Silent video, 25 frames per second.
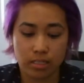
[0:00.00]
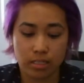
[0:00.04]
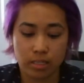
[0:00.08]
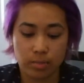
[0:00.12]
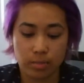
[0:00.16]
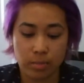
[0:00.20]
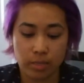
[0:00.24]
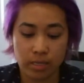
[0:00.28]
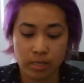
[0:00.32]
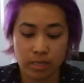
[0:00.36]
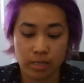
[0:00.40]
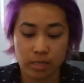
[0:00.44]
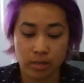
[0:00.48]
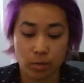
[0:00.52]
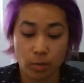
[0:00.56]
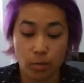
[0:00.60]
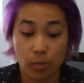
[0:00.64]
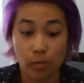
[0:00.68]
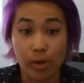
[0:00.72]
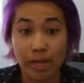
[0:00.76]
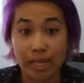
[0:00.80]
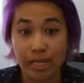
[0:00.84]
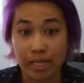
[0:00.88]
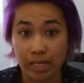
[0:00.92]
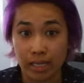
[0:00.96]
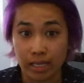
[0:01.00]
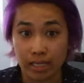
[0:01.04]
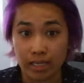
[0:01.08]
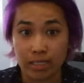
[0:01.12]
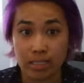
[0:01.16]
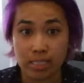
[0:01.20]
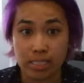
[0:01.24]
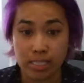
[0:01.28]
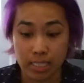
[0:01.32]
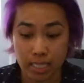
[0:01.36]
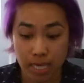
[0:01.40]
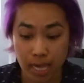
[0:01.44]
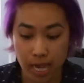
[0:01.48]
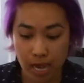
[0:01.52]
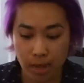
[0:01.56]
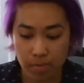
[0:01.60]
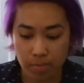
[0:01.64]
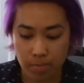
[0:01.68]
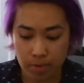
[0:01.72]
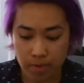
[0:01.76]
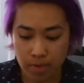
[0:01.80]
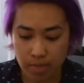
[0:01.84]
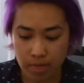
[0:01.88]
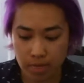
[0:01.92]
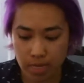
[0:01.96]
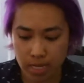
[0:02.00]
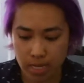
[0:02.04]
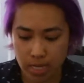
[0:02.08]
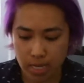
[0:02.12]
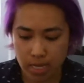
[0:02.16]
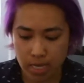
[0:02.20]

been waiting to happen.